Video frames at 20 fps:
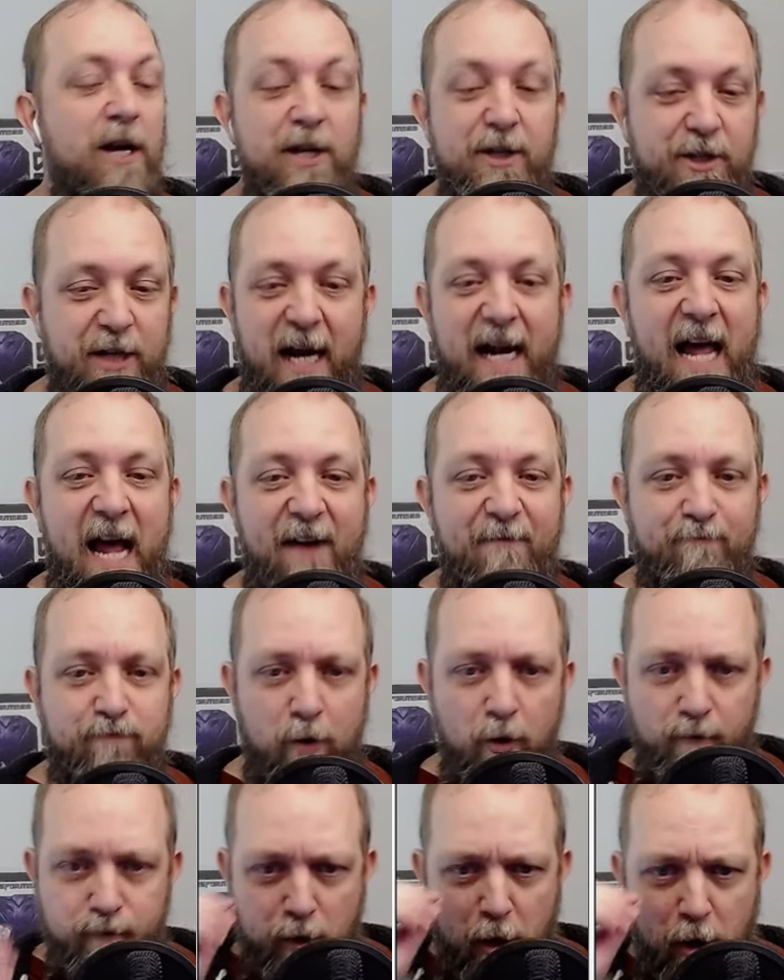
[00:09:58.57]
gotta have
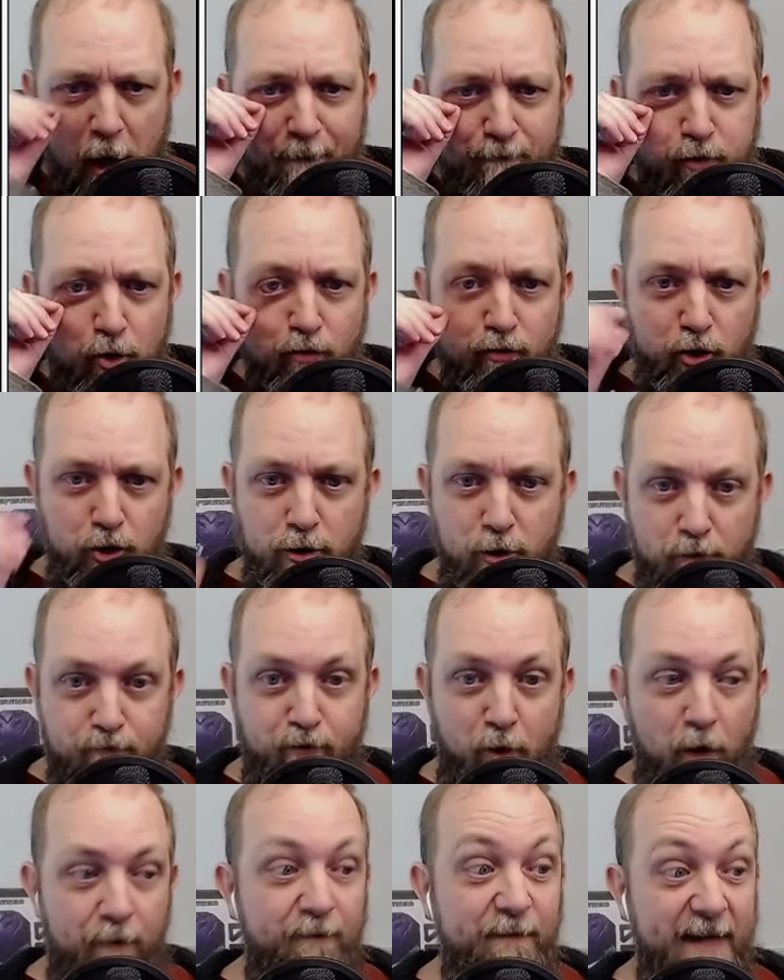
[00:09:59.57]
proof. Gotta have proof. You know
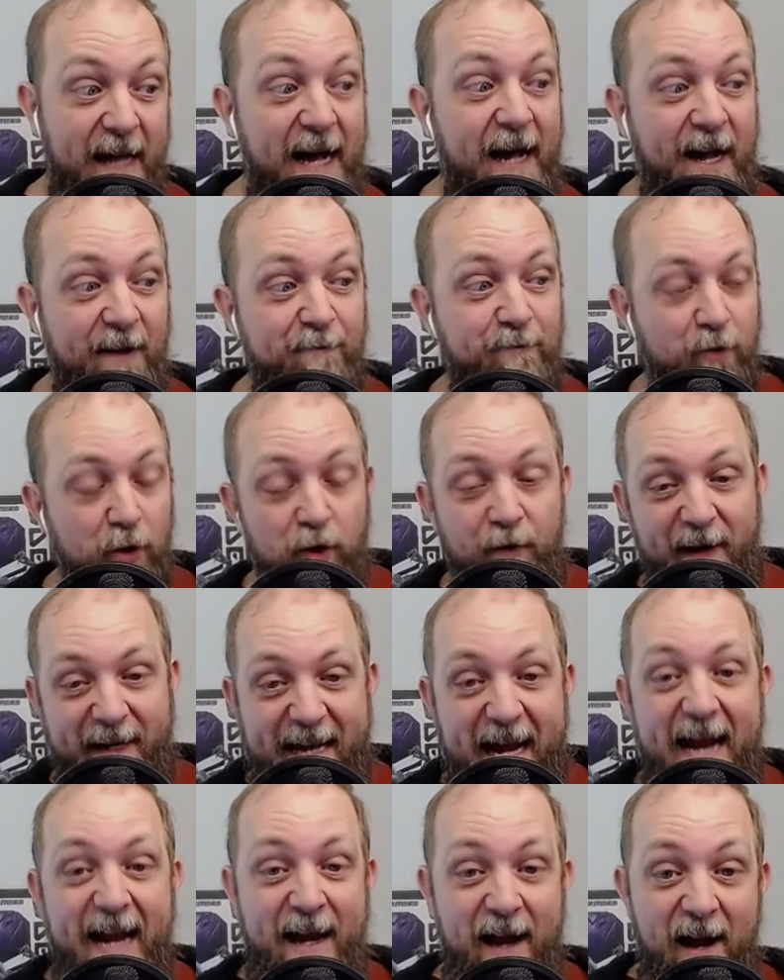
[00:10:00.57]
proof? Yeah, I have proof. I
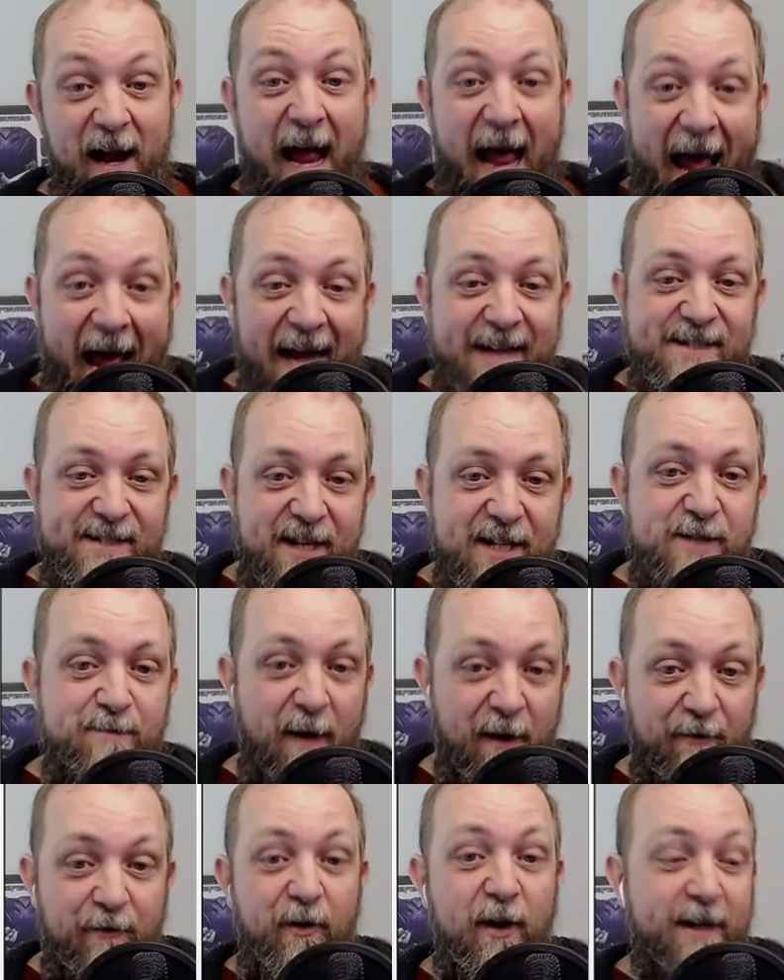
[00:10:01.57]
can't access
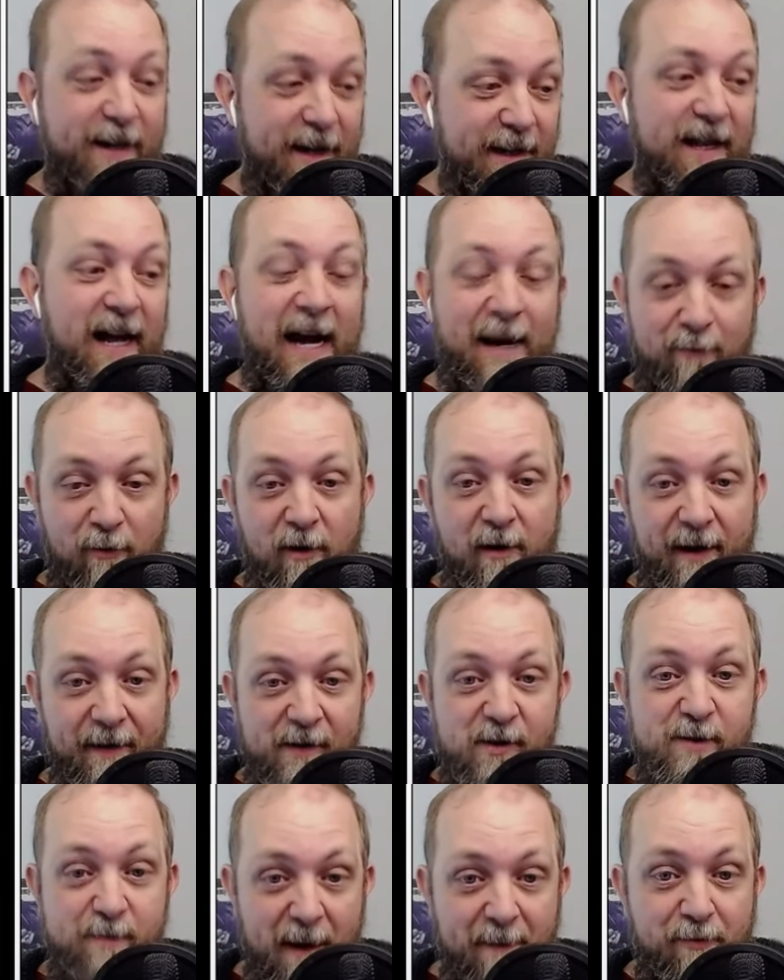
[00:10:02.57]
my fucking library.
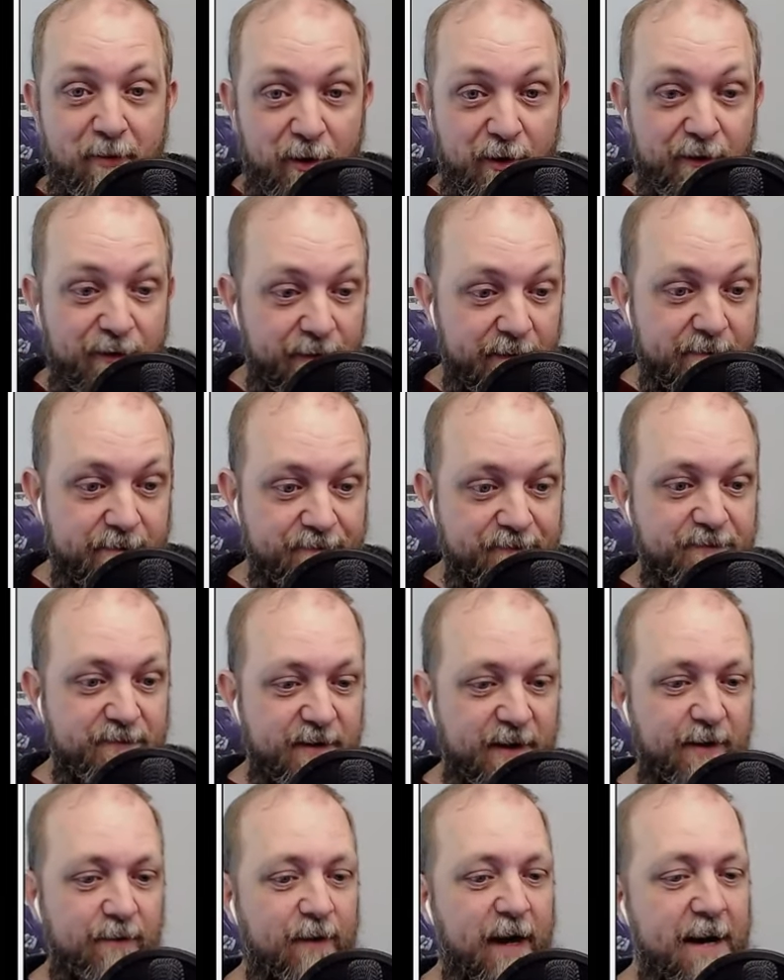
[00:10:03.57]
There's my proof.
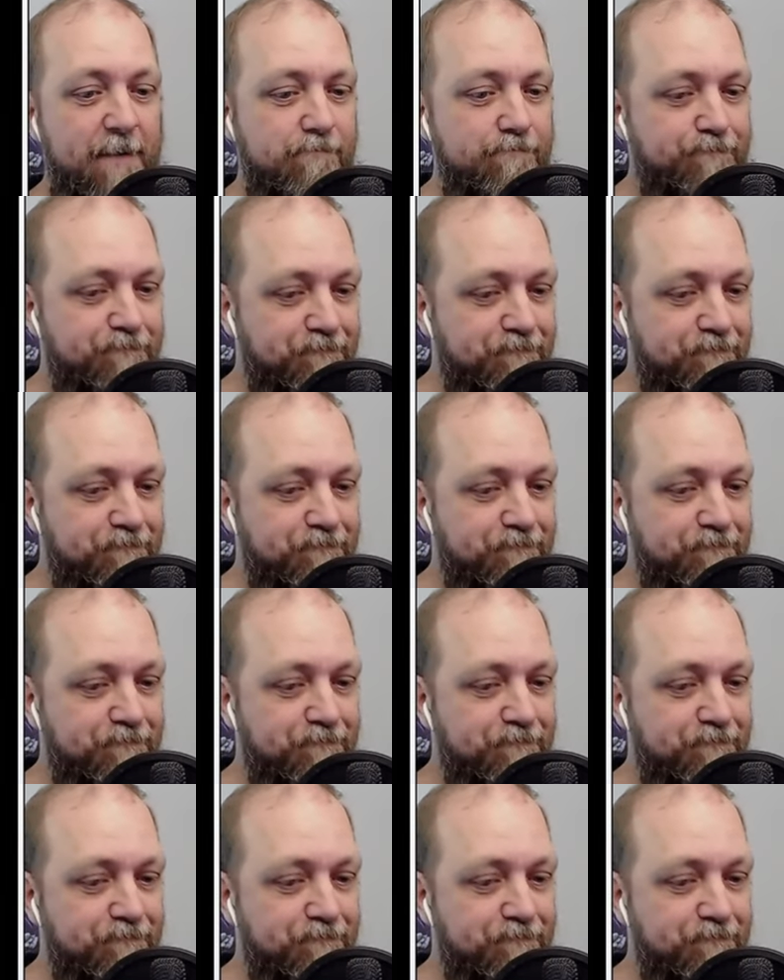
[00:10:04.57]
Right?